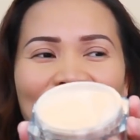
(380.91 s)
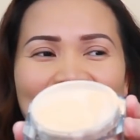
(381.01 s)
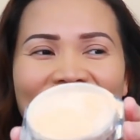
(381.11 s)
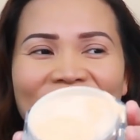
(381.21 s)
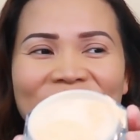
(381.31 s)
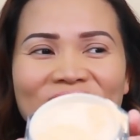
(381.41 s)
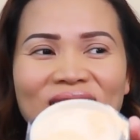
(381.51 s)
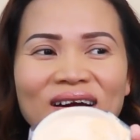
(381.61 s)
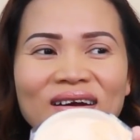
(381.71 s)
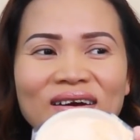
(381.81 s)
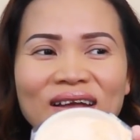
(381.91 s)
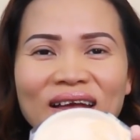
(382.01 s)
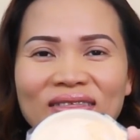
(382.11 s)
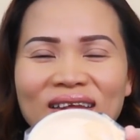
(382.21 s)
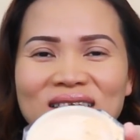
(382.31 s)
But here, look
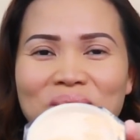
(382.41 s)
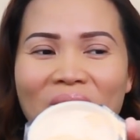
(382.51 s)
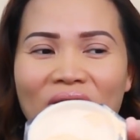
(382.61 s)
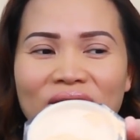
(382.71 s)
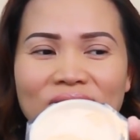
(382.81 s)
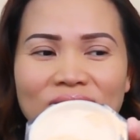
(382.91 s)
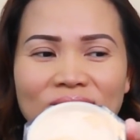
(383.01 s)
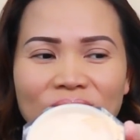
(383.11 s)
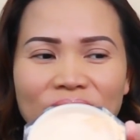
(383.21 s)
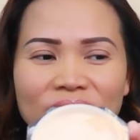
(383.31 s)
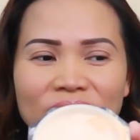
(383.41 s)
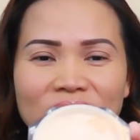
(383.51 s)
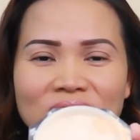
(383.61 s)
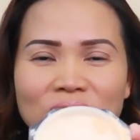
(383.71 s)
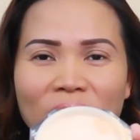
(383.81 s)
at this powder.
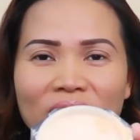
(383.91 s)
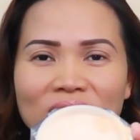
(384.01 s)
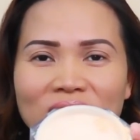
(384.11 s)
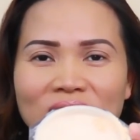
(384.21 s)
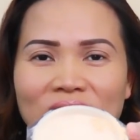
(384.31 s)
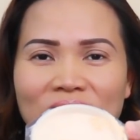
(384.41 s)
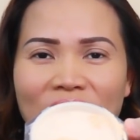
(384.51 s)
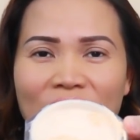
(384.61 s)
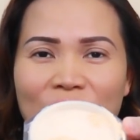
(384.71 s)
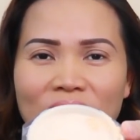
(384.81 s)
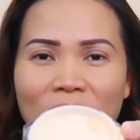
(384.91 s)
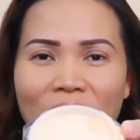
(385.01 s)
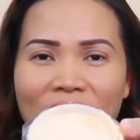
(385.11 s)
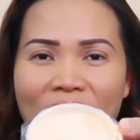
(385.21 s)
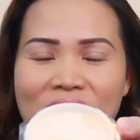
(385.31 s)
This is what it looked like with the
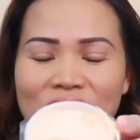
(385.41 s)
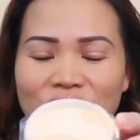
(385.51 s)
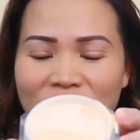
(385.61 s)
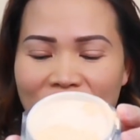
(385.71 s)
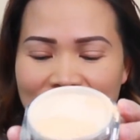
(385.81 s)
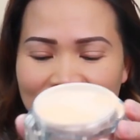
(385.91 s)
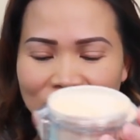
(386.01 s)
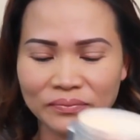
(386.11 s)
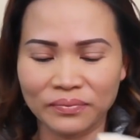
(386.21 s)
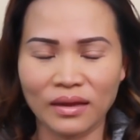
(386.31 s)
banana shades.